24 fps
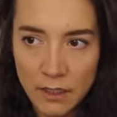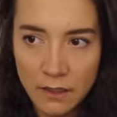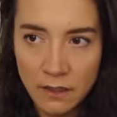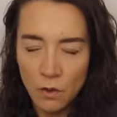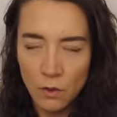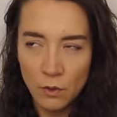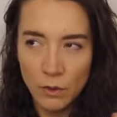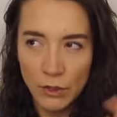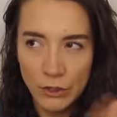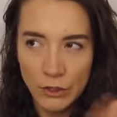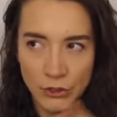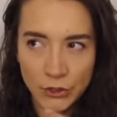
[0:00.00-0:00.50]

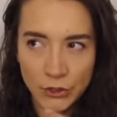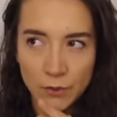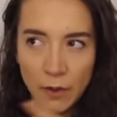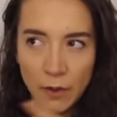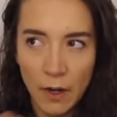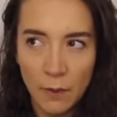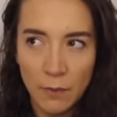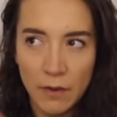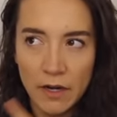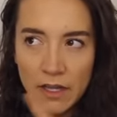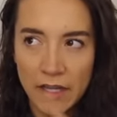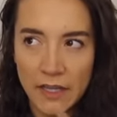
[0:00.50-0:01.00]
or do I
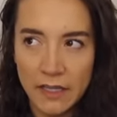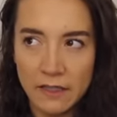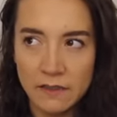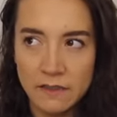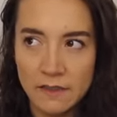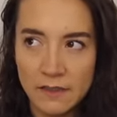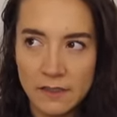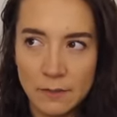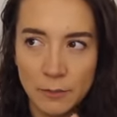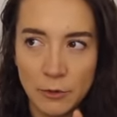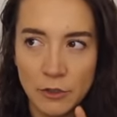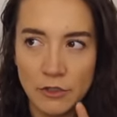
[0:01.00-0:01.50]
want to kiss
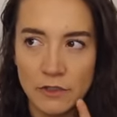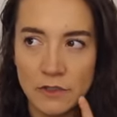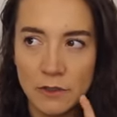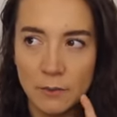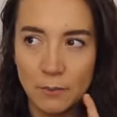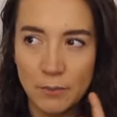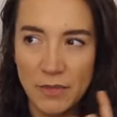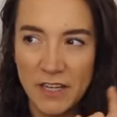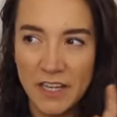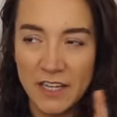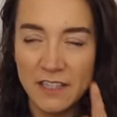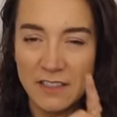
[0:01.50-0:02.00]
this person
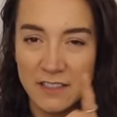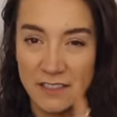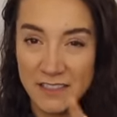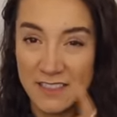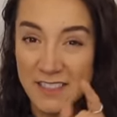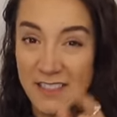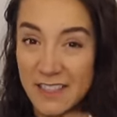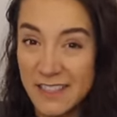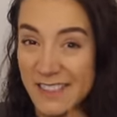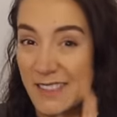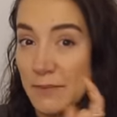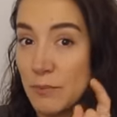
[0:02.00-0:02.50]
because it's
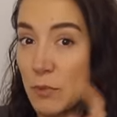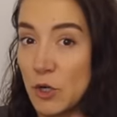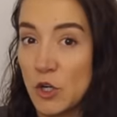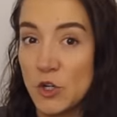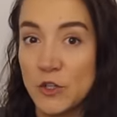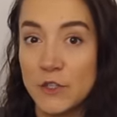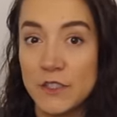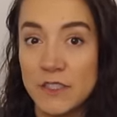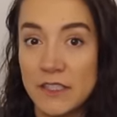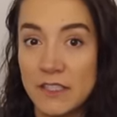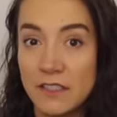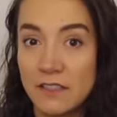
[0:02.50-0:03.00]
this
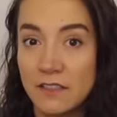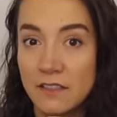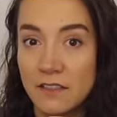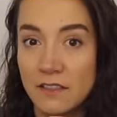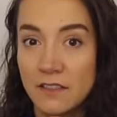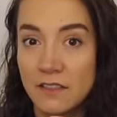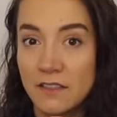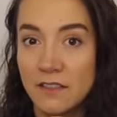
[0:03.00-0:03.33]
person?